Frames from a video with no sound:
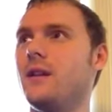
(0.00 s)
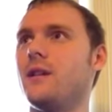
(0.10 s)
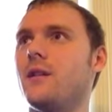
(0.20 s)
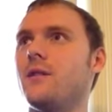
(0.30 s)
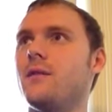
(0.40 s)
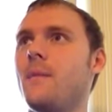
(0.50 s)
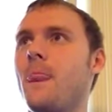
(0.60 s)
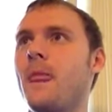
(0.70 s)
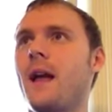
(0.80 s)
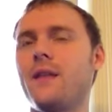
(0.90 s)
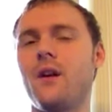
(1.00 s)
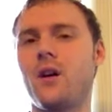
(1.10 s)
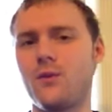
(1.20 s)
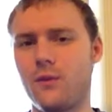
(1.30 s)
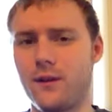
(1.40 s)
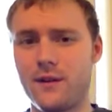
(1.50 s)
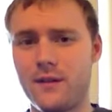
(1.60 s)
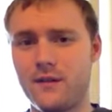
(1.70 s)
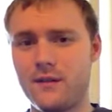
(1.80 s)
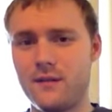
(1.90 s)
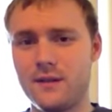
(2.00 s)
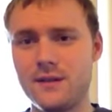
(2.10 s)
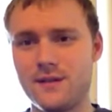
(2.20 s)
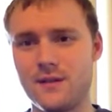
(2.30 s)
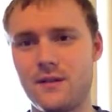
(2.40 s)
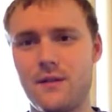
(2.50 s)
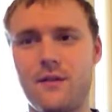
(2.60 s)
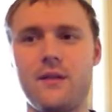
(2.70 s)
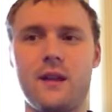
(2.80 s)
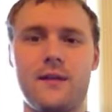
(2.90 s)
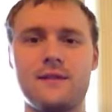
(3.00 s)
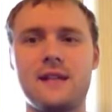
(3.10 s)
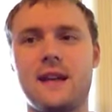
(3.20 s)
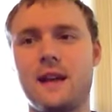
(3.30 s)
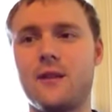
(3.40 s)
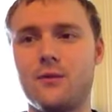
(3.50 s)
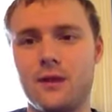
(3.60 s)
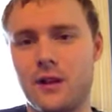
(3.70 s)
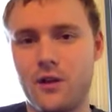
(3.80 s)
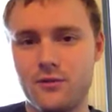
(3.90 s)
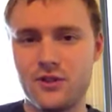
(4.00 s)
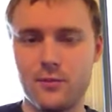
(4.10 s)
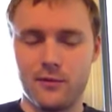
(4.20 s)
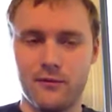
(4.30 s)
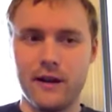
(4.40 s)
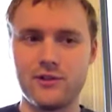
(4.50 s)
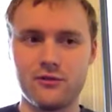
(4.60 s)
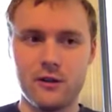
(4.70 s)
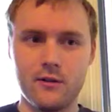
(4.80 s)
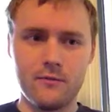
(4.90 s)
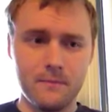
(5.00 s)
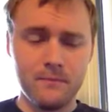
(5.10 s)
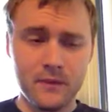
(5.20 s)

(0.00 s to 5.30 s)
and the artwork, this is another thing I was saying, I don't want to go super retro.